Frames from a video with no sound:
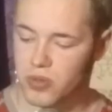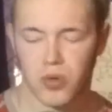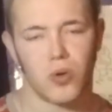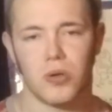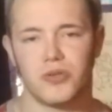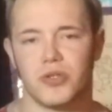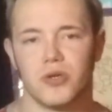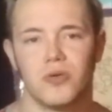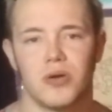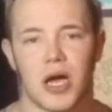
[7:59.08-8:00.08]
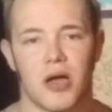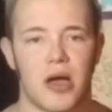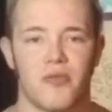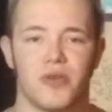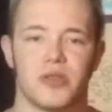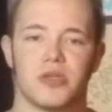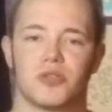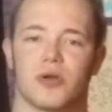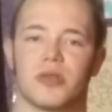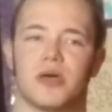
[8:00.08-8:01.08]
cool too. I, I really
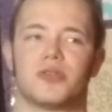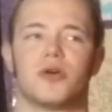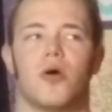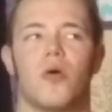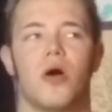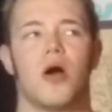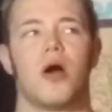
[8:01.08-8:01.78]
enjoyed that. So